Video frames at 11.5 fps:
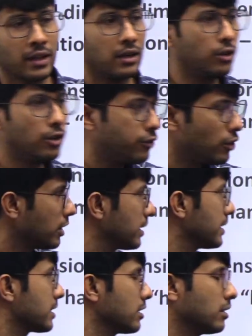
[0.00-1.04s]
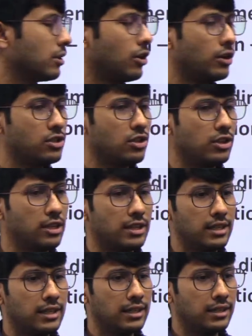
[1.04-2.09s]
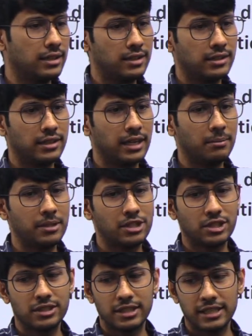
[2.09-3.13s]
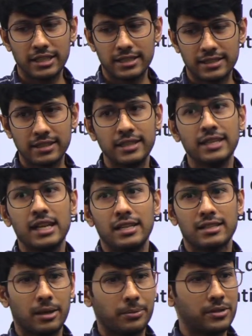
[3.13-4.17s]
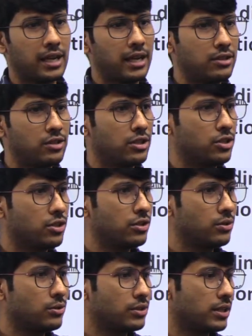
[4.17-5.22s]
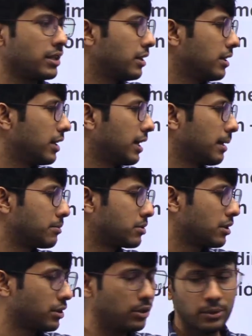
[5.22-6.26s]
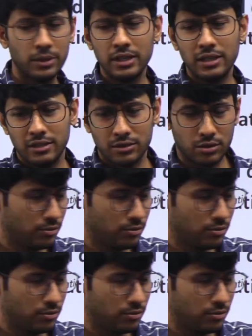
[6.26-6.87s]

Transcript: Go for this horizontal dimensions and its substantiation using hamster cube. So